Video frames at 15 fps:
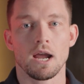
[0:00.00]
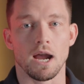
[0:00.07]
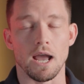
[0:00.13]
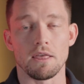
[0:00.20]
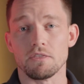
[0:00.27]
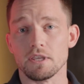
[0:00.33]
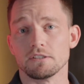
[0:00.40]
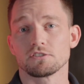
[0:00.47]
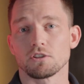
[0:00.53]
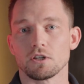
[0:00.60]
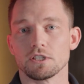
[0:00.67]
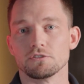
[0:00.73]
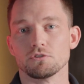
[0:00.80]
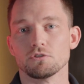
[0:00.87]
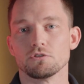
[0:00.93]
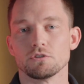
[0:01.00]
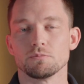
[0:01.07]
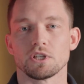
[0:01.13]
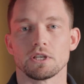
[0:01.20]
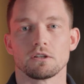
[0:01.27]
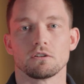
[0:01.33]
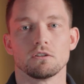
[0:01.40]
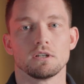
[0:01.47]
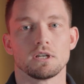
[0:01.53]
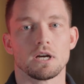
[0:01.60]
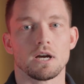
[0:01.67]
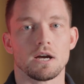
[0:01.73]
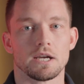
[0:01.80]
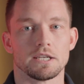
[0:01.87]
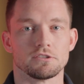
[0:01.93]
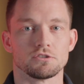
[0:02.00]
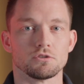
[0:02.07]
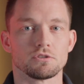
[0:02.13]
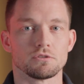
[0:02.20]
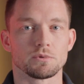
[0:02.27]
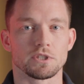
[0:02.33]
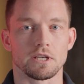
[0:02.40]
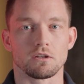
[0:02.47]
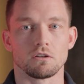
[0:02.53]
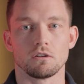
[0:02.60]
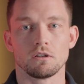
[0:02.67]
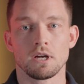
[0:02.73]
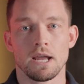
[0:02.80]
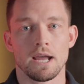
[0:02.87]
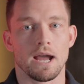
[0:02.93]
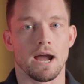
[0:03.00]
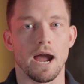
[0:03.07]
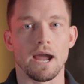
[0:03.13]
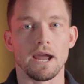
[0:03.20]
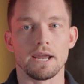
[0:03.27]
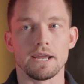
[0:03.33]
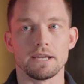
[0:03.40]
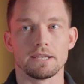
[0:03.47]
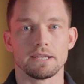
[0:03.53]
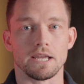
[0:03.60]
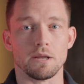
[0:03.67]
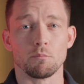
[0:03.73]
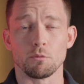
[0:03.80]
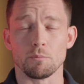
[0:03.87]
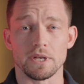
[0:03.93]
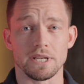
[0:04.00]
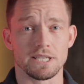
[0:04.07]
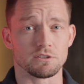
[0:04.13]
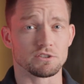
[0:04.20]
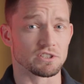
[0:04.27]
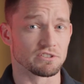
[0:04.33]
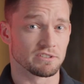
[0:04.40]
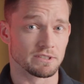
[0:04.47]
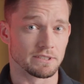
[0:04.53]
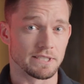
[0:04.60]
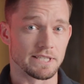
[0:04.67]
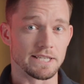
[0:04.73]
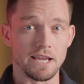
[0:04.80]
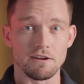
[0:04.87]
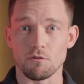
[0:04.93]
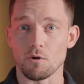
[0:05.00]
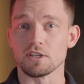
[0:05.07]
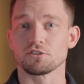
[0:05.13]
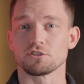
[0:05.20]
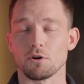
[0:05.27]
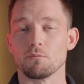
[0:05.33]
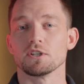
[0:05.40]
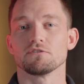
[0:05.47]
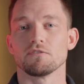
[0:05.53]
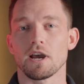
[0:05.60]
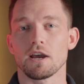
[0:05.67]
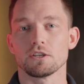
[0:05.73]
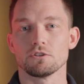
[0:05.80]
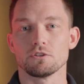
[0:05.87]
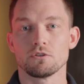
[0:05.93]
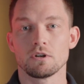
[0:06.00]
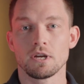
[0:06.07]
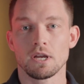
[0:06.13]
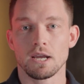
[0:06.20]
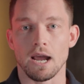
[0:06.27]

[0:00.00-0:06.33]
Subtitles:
I then saw his YouTube channel. I implemented, he gave away so much value.